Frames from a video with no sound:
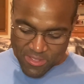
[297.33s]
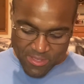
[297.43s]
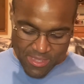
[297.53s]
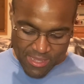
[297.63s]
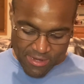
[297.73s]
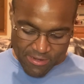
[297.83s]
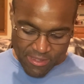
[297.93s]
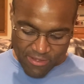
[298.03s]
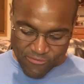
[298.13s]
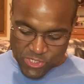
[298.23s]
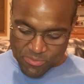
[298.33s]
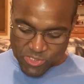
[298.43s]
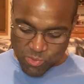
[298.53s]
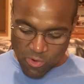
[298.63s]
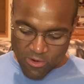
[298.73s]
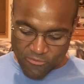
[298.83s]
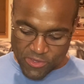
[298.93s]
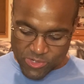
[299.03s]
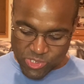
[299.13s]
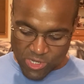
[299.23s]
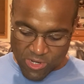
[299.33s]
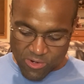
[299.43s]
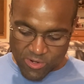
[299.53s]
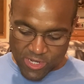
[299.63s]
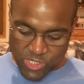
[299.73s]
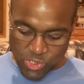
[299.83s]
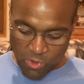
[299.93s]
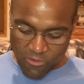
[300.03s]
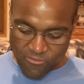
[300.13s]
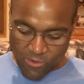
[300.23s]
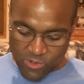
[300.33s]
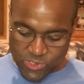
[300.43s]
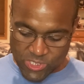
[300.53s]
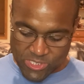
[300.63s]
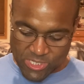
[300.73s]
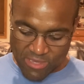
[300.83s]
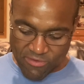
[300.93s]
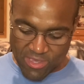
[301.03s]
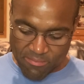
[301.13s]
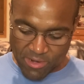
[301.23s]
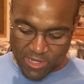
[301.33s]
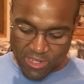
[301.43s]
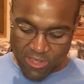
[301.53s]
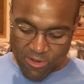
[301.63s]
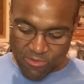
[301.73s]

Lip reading: at Fisherman's Wharf years ago and cajole folks into giving him money